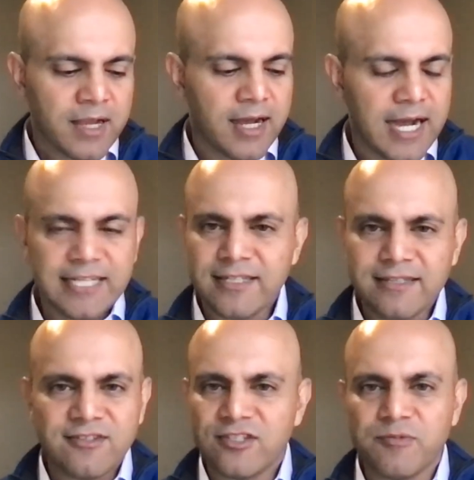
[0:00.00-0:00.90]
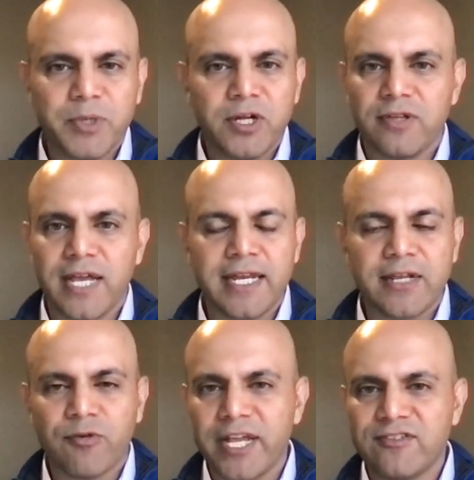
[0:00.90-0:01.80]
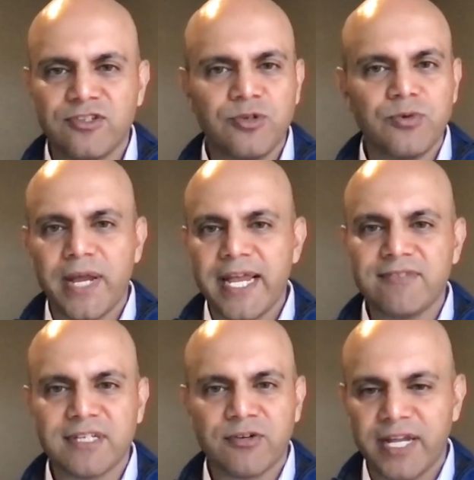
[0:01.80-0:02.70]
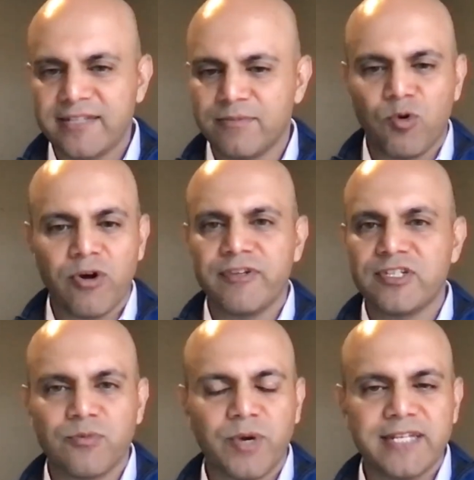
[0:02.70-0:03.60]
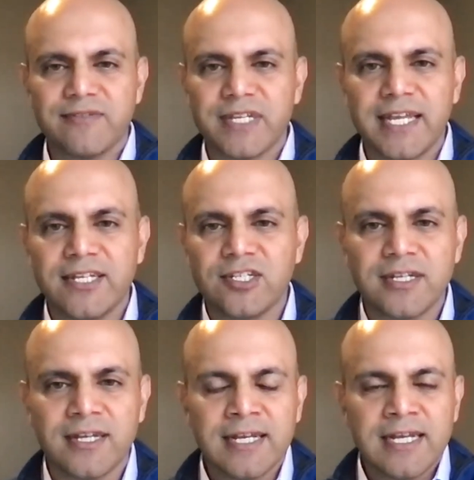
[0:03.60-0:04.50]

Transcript: I think these just build, and it creates new waves. It creates more efficient ways of engaging.